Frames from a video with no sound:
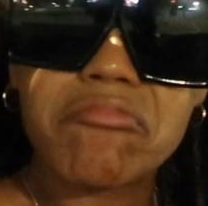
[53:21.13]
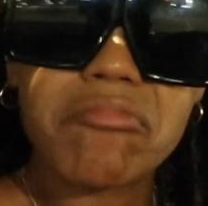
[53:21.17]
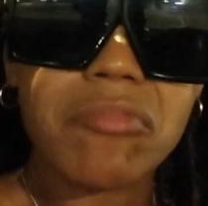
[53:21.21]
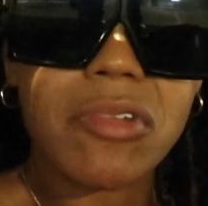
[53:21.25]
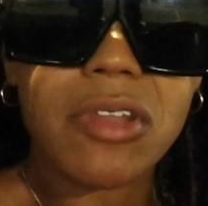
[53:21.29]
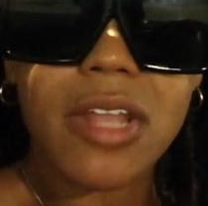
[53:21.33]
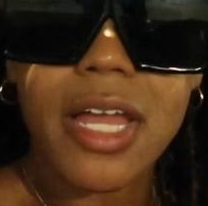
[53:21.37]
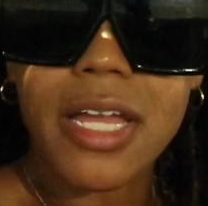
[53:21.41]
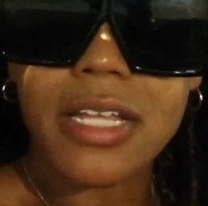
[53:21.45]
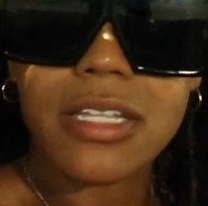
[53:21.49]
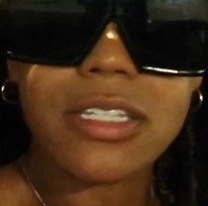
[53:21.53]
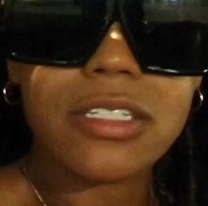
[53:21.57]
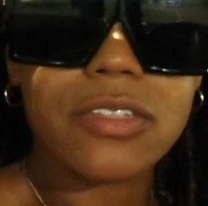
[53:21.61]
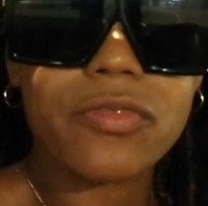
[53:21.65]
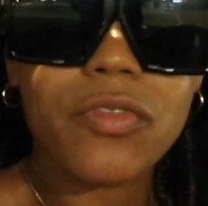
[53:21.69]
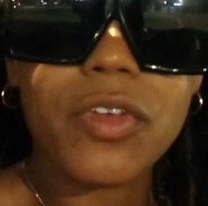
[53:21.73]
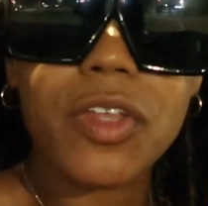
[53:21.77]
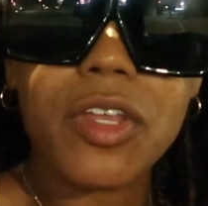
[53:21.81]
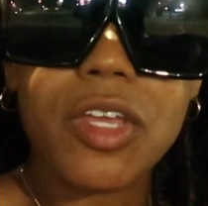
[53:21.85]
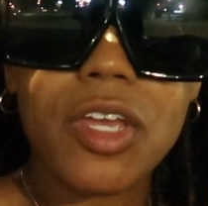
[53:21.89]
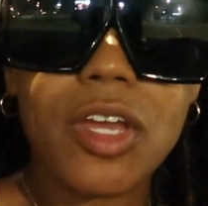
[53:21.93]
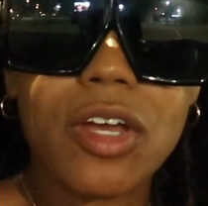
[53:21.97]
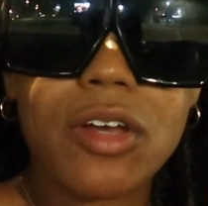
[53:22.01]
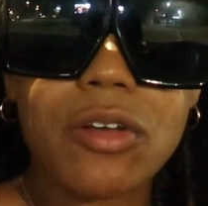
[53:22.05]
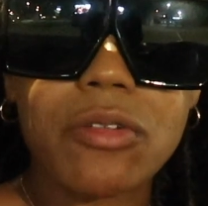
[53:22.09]
Like this
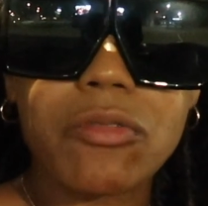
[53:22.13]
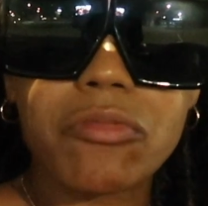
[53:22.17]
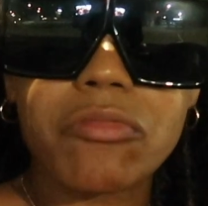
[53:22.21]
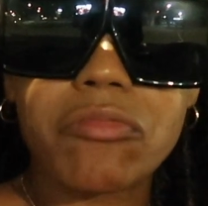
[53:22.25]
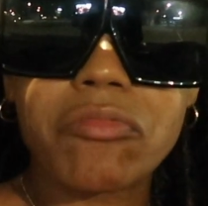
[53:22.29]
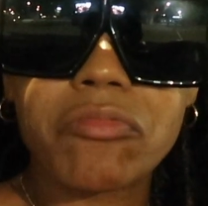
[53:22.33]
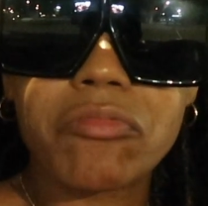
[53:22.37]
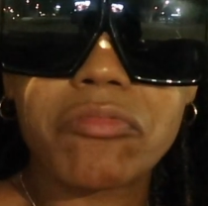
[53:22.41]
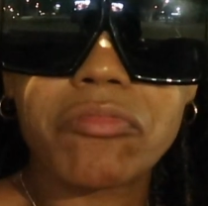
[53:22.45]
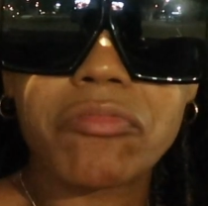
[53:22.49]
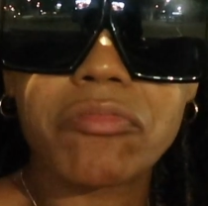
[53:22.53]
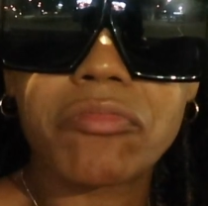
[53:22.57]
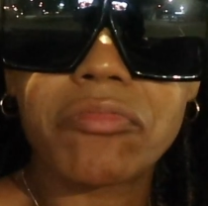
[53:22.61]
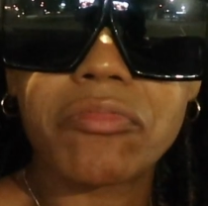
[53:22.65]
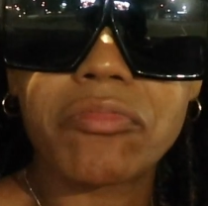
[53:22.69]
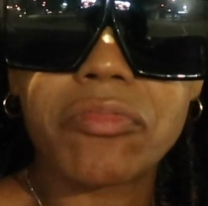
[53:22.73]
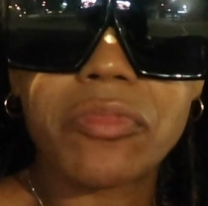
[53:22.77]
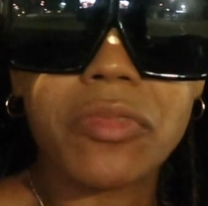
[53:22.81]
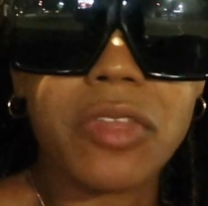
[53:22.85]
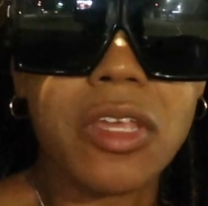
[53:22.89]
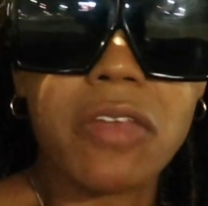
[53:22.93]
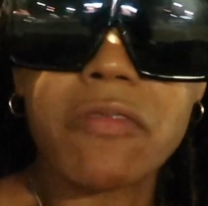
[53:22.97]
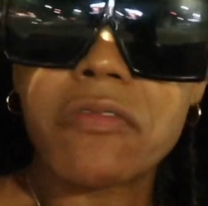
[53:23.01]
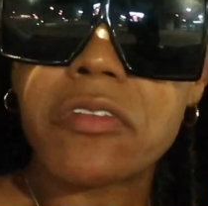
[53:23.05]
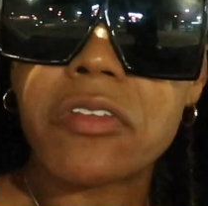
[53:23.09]
video
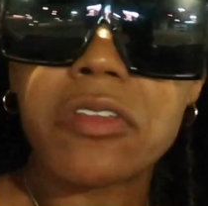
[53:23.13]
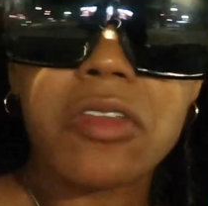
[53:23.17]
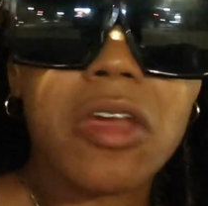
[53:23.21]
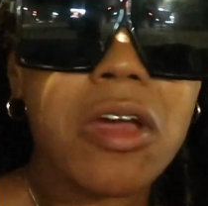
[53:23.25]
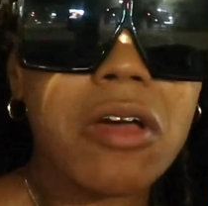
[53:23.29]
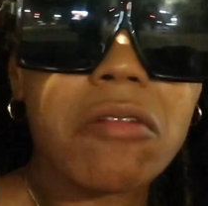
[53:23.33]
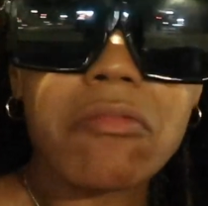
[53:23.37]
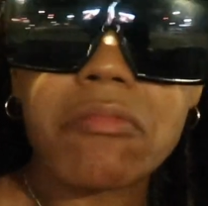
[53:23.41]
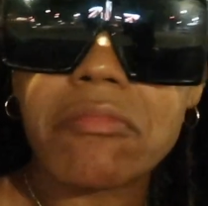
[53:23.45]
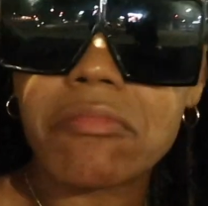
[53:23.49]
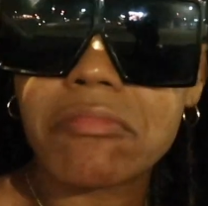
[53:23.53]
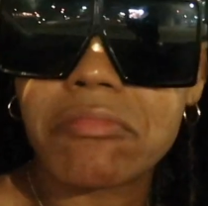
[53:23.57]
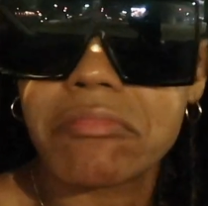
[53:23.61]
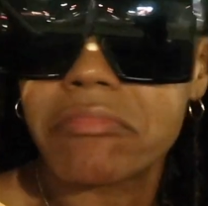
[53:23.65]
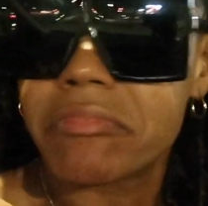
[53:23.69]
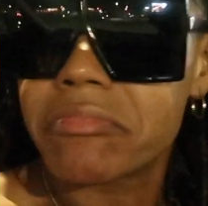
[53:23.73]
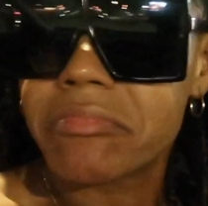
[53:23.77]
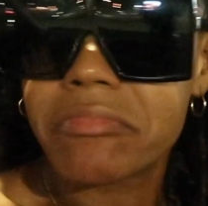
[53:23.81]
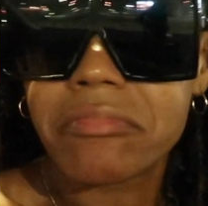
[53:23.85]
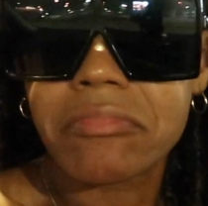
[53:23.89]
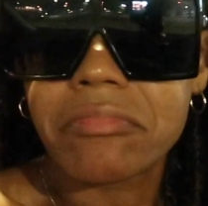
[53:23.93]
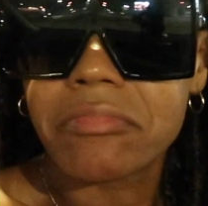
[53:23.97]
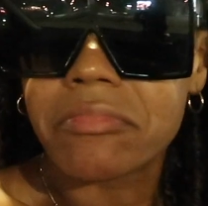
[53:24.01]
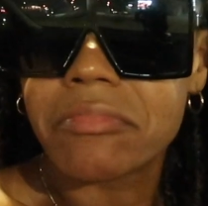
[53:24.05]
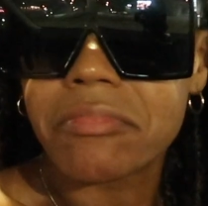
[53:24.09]
if you don't,
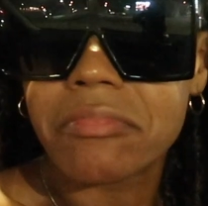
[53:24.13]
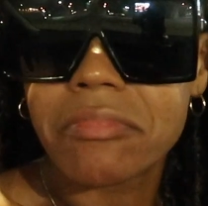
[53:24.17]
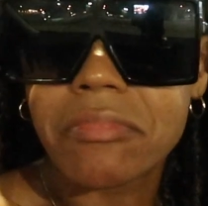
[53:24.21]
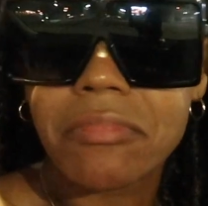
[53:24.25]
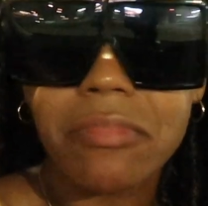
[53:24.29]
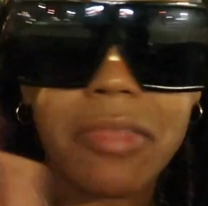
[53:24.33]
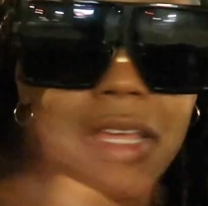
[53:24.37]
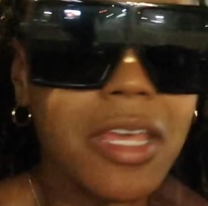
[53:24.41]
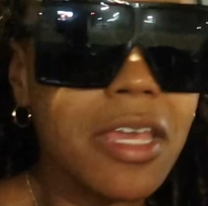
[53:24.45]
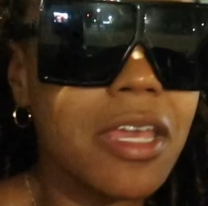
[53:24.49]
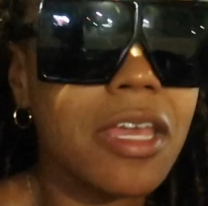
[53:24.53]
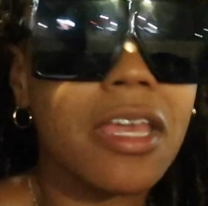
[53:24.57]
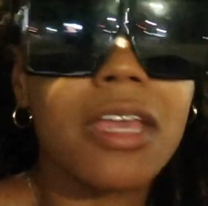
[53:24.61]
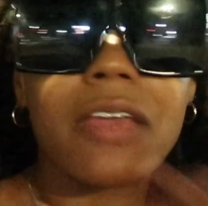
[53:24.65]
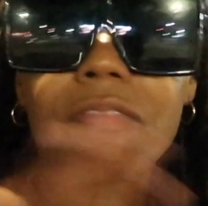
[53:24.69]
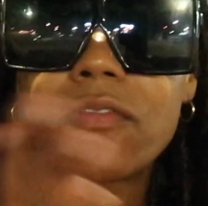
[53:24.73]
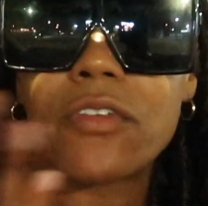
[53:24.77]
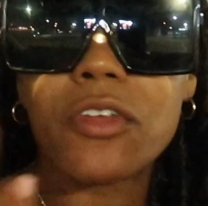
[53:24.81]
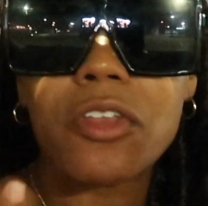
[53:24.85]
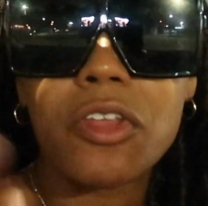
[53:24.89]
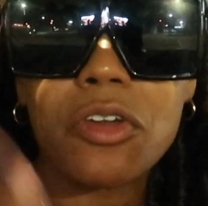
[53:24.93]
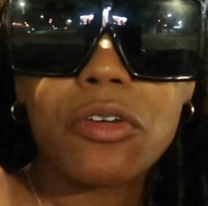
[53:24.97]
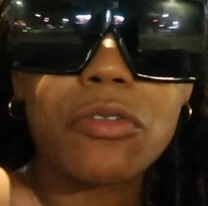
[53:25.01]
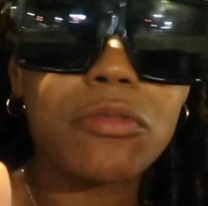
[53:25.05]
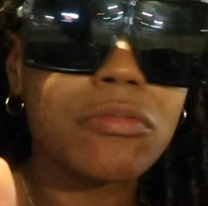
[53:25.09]
if
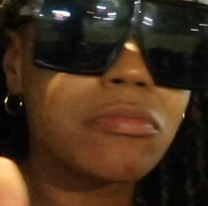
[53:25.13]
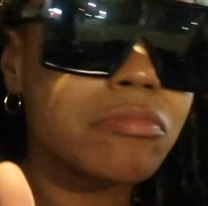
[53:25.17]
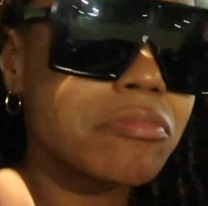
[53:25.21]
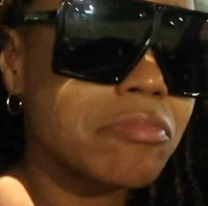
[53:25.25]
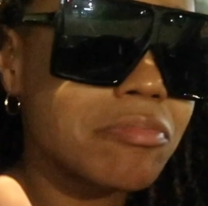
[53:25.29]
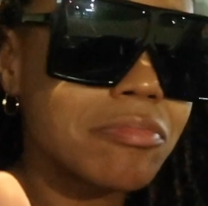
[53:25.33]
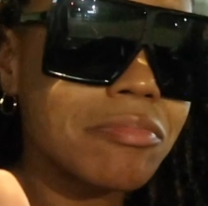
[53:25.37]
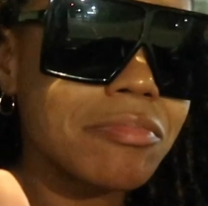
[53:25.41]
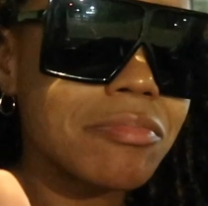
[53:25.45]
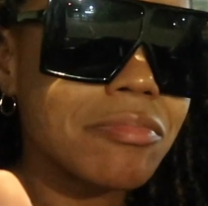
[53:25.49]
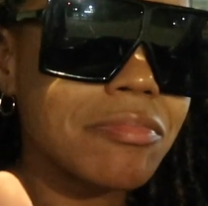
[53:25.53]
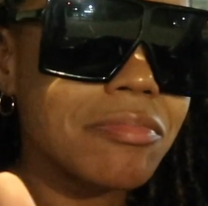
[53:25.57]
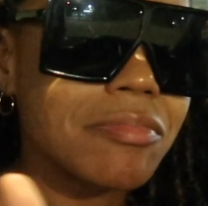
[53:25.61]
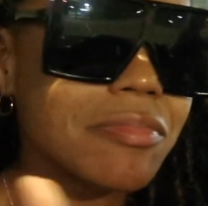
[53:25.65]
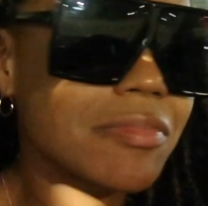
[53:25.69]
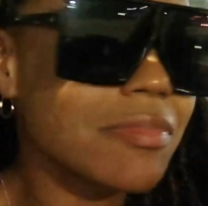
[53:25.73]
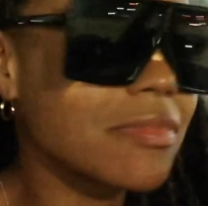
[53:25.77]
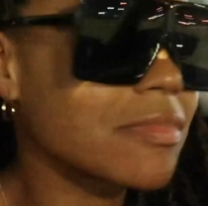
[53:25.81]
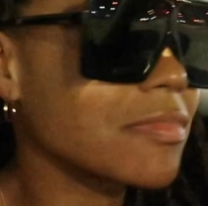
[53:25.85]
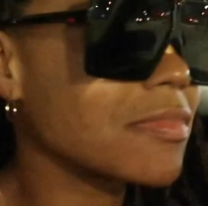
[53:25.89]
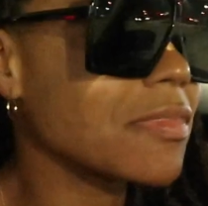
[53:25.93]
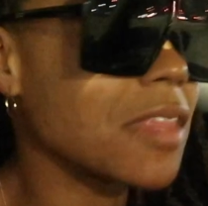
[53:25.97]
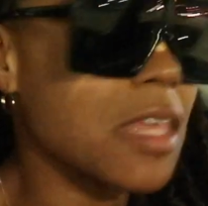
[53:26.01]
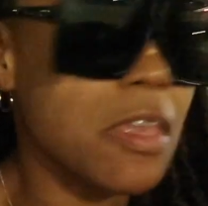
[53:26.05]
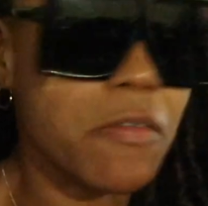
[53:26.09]
you do,
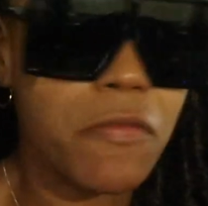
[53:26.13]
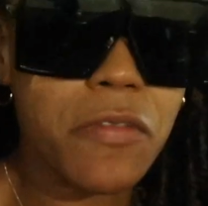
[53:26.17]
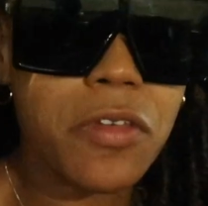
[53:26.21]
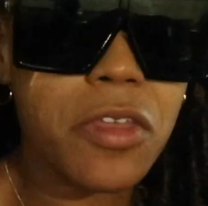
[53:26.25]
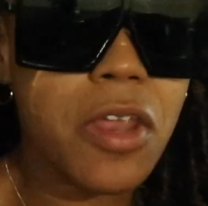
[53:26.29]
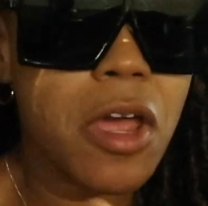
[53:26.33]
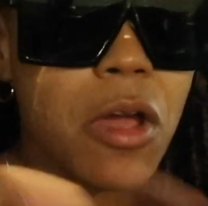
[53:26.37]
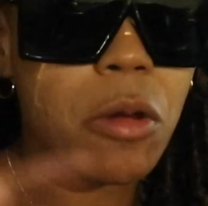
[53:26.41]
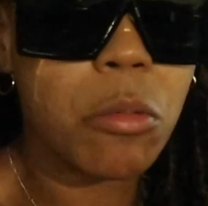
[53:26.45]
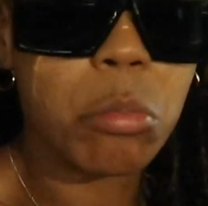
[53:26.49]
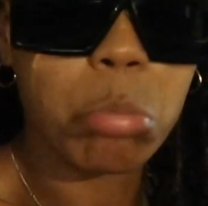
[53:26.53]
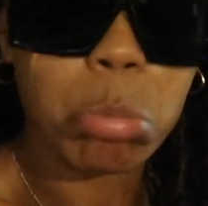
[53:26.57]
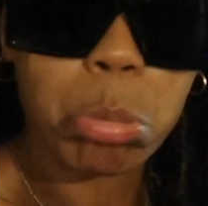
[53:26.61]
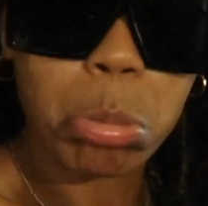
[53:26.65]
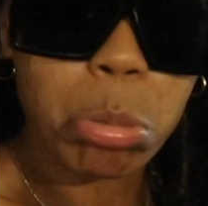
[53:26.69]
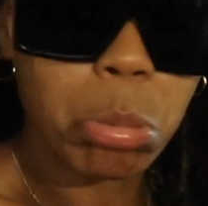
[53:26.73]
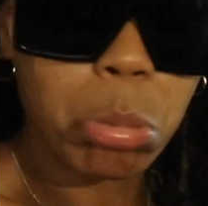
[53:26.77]
if you don't,